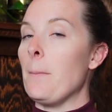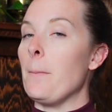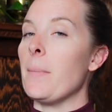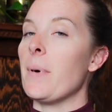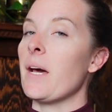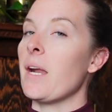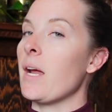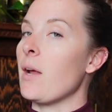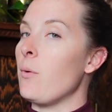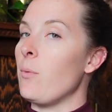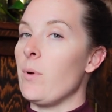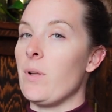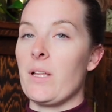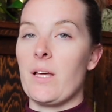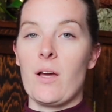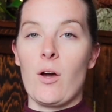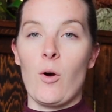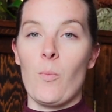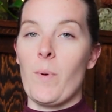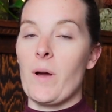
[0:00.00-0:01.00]
But I really
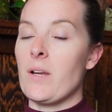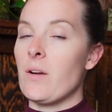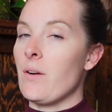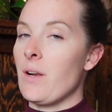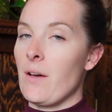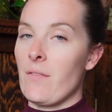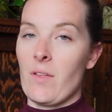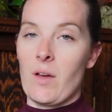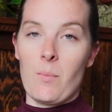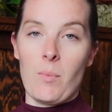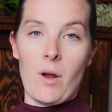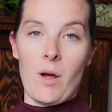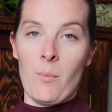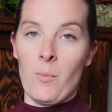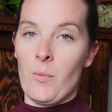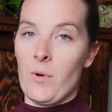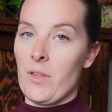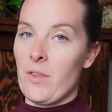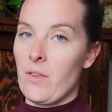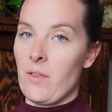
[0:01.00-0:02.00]
hope I don't have that
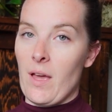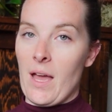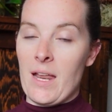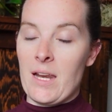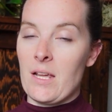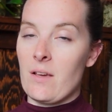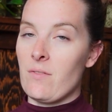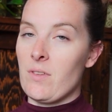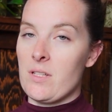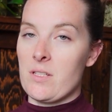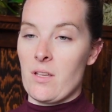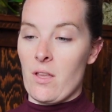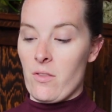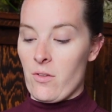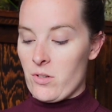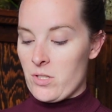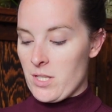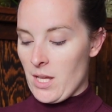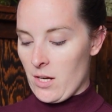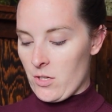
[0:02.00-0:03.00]
problem with any of these
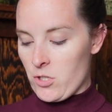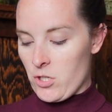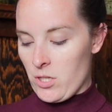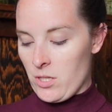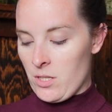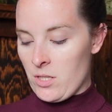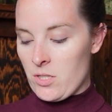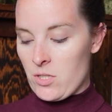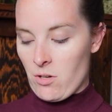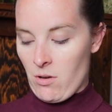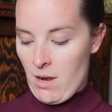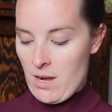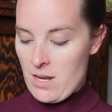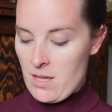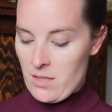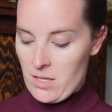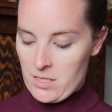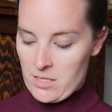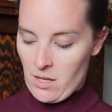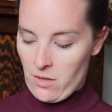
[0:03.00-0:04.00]
other sections or any
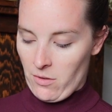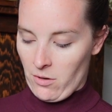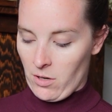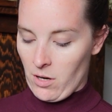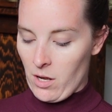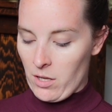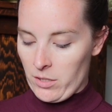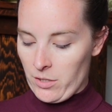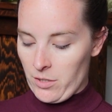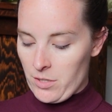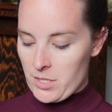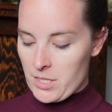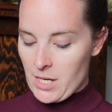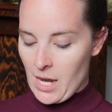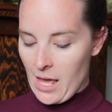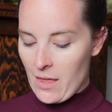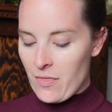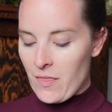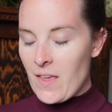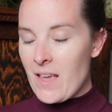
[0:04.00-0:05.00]
of these other colors.
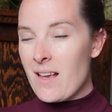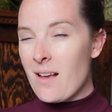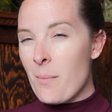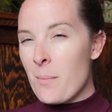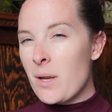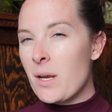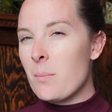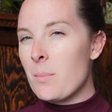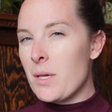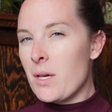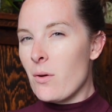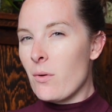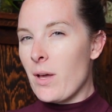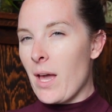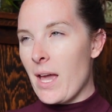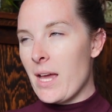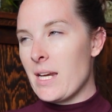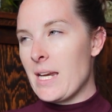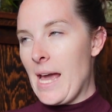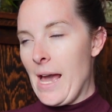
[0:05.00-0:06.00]
I think I'm going to be
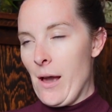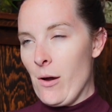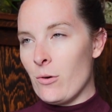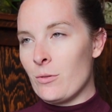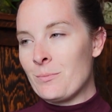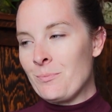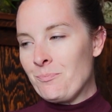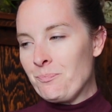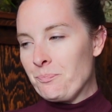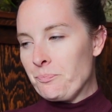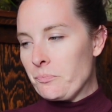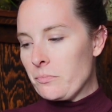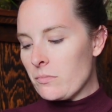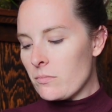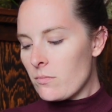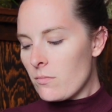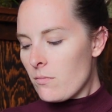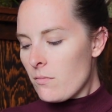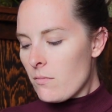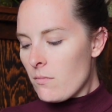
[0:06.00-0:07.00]
okay now.
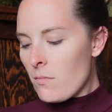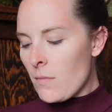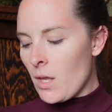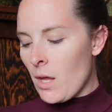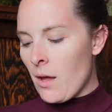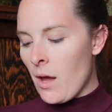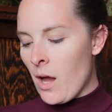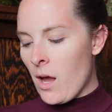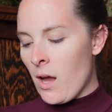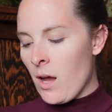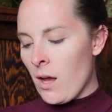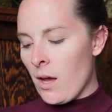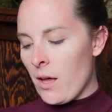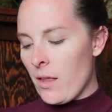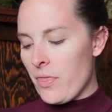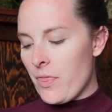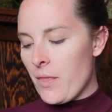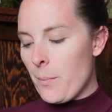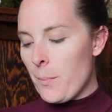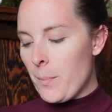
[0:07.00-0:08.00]

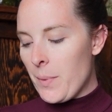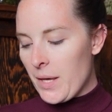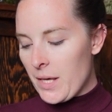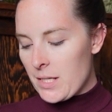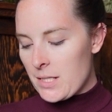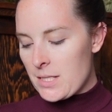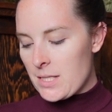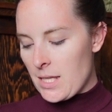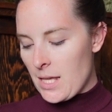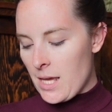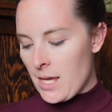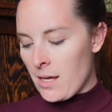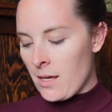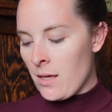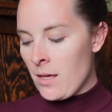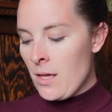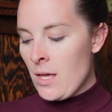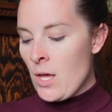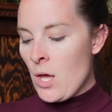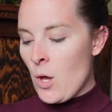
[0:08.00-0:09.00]
The biggest thing
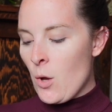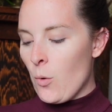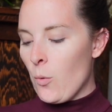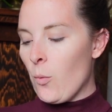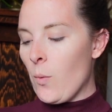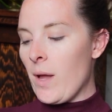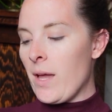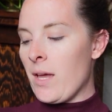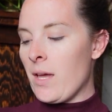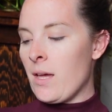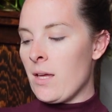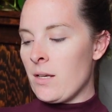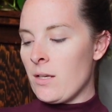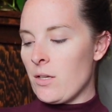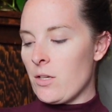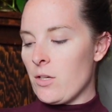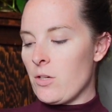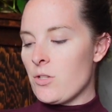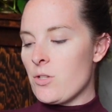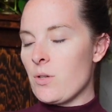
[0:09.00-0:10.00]
when
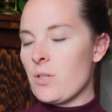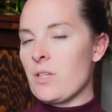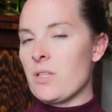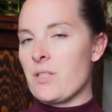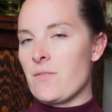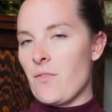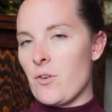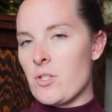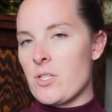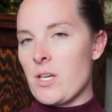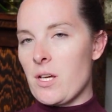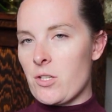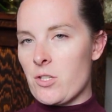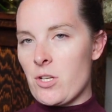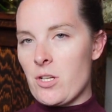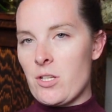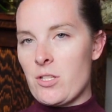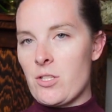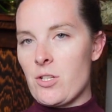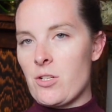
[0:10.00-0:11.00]
you're doing this first
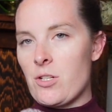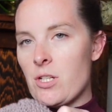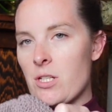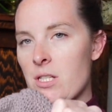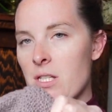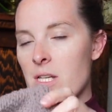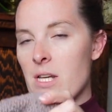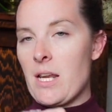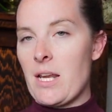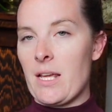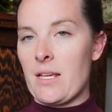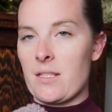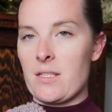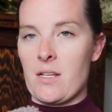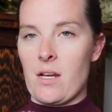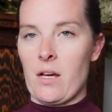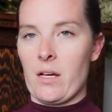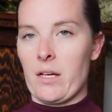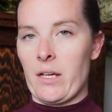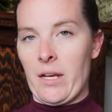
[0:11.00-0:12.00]
section is you're just knitting
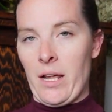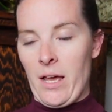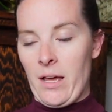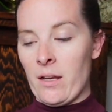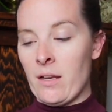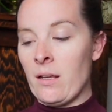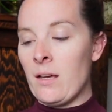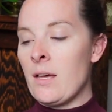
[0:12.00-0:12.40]
stockinette.